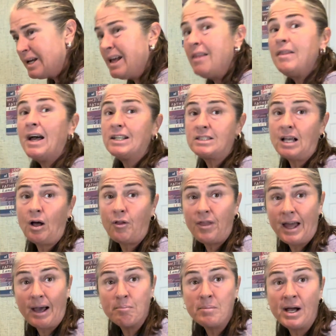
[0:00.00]
That's how
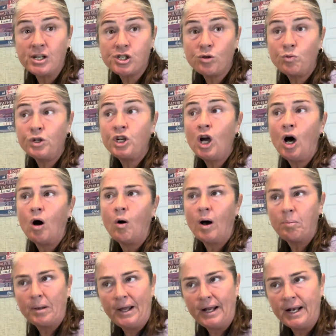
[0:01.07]
that measure would go. I'll
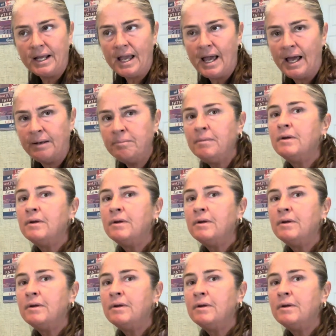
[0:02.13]
play it again.